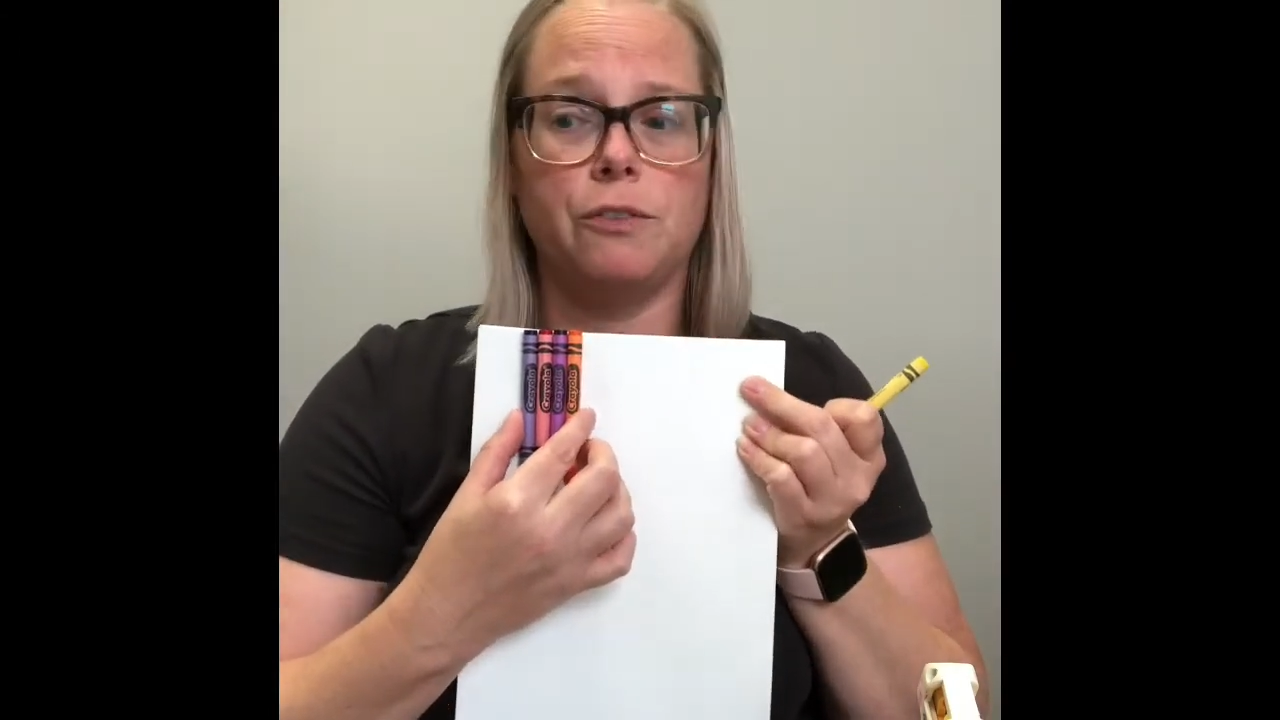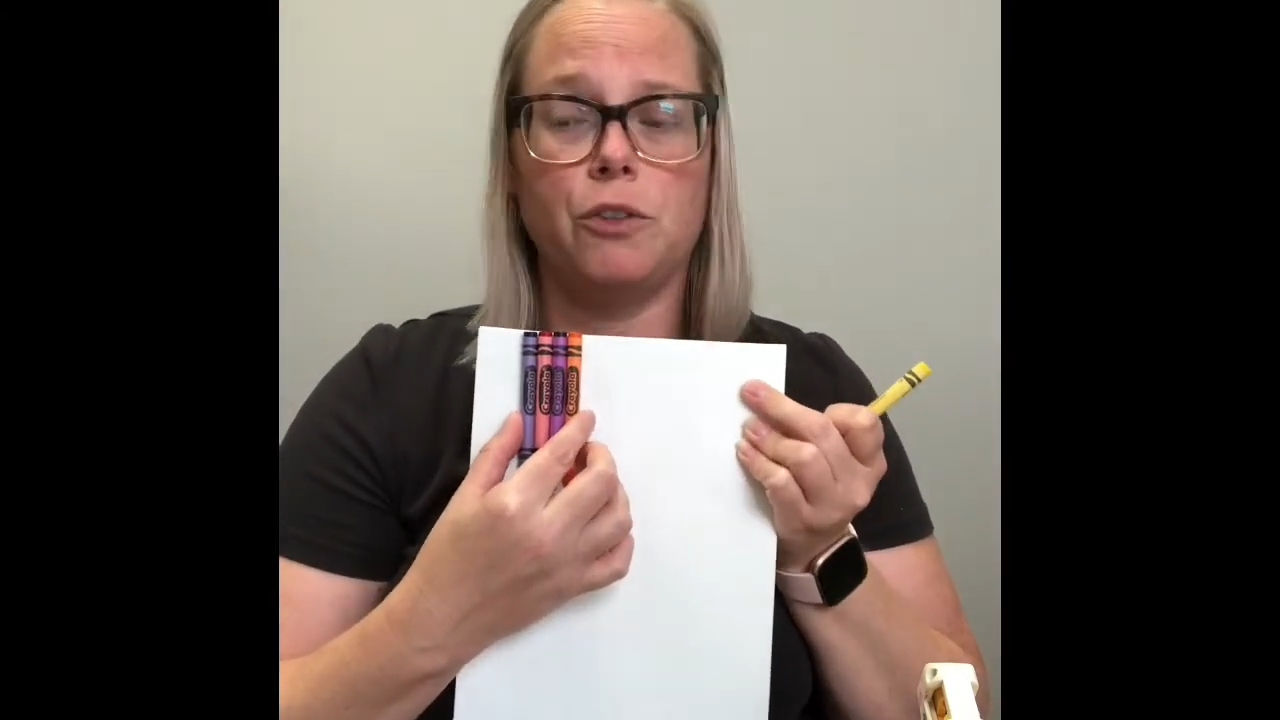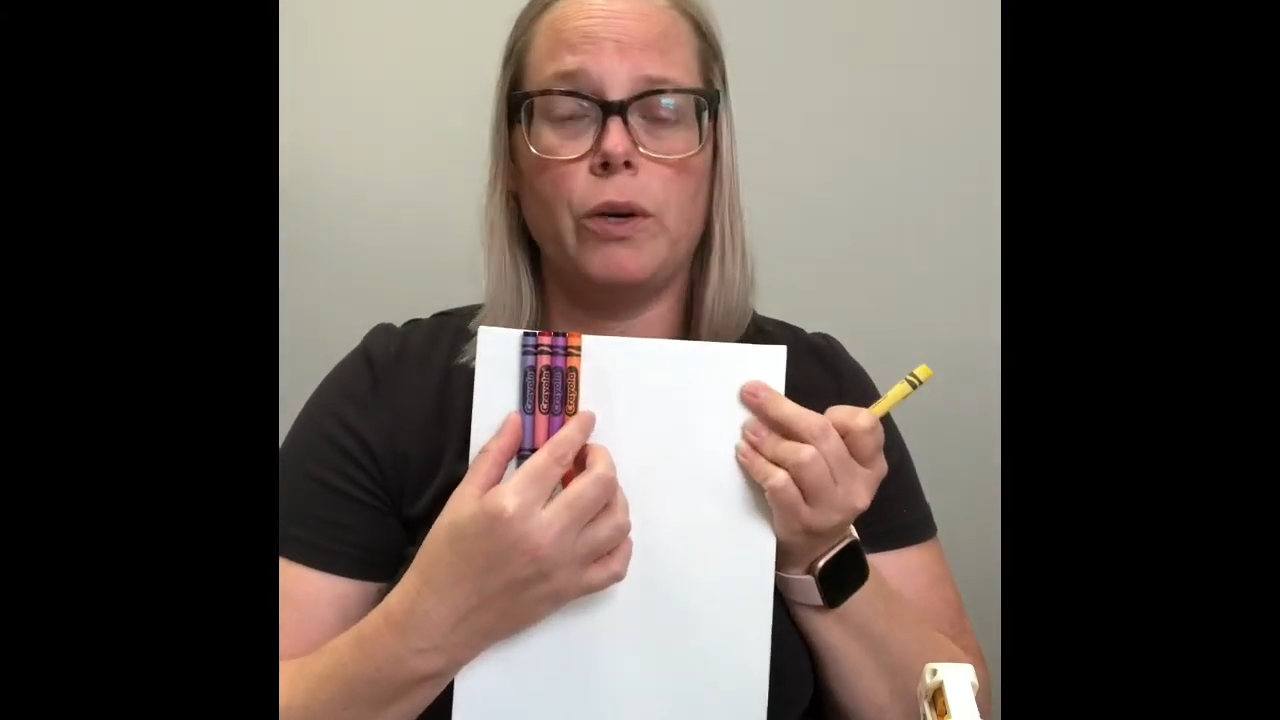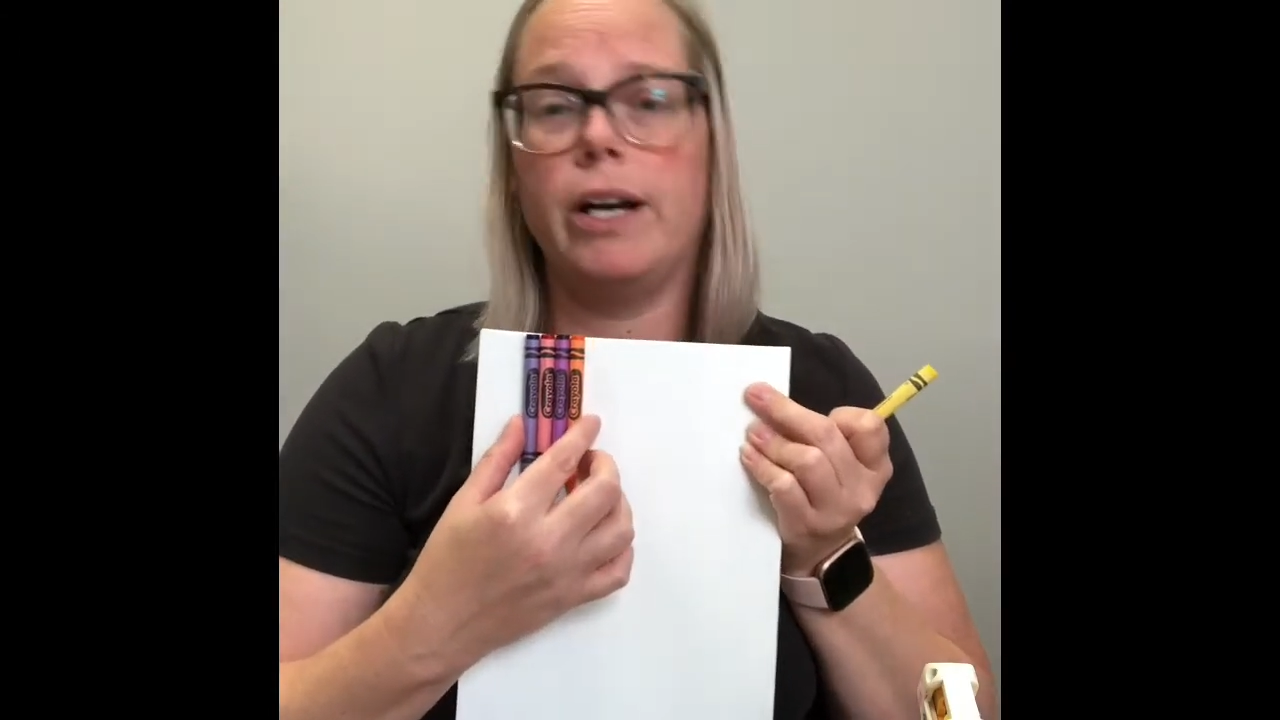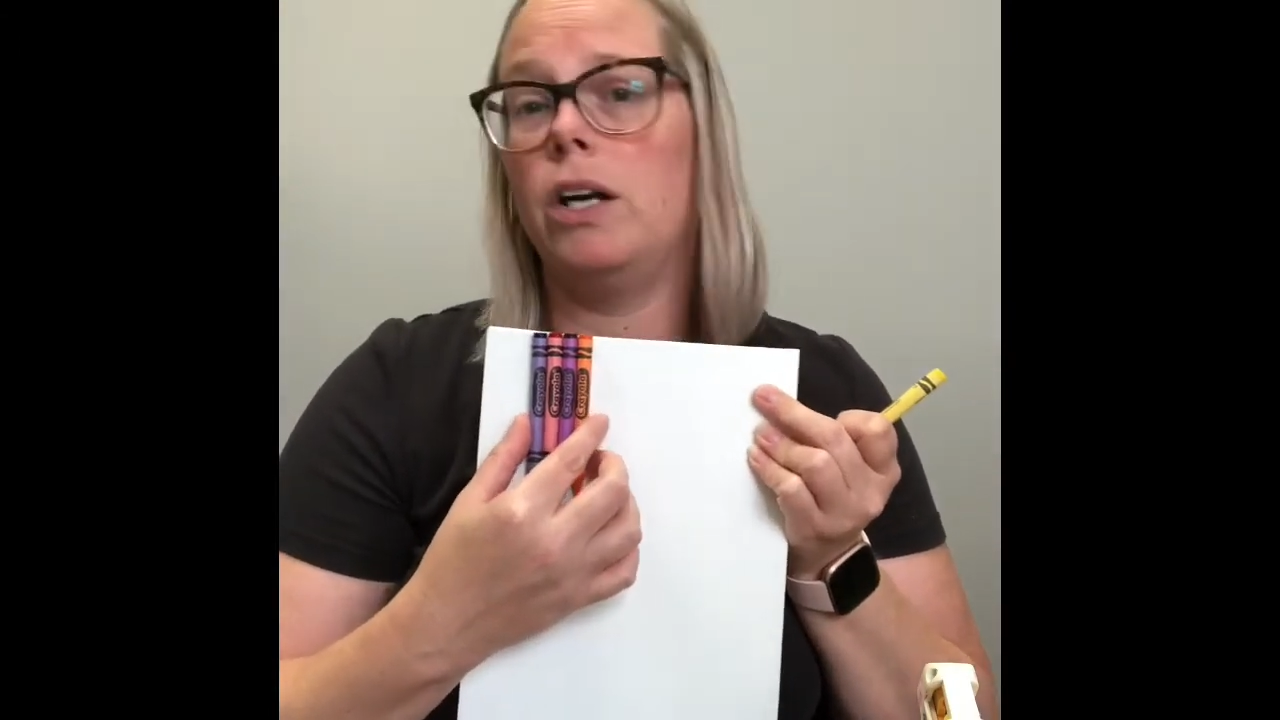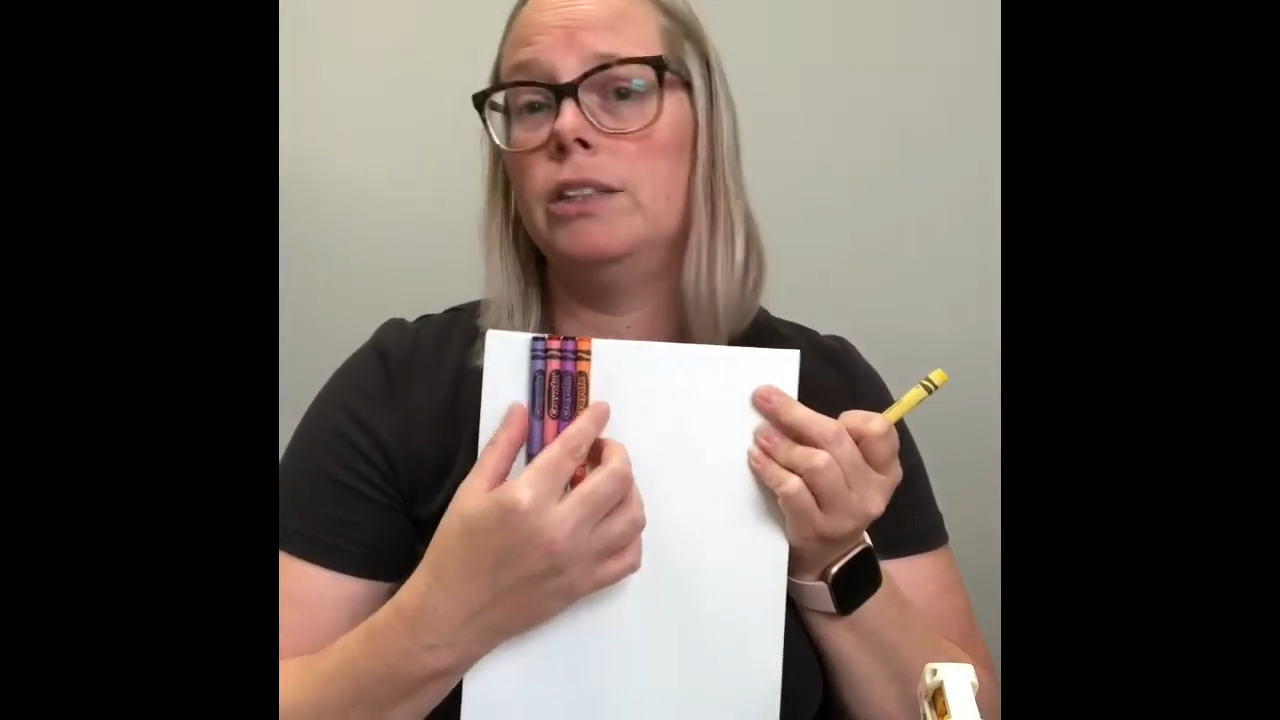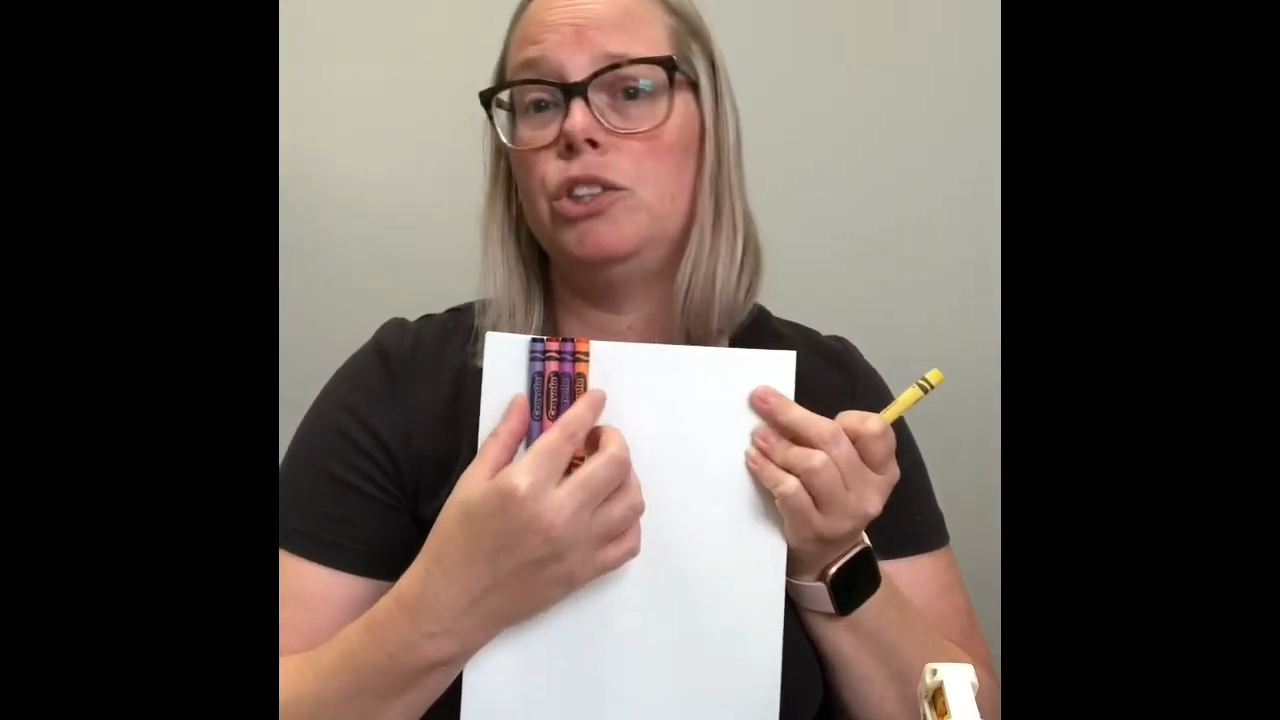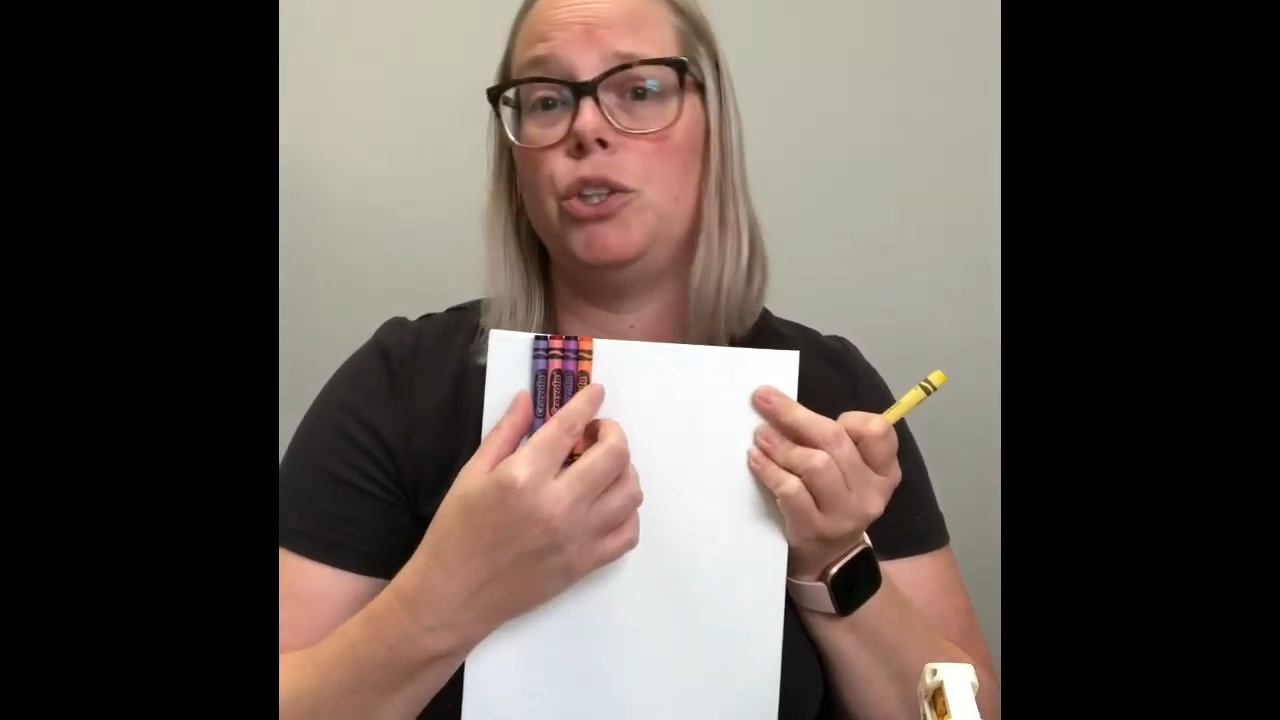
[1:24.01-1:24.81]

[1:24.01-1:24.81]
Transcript: of crayons,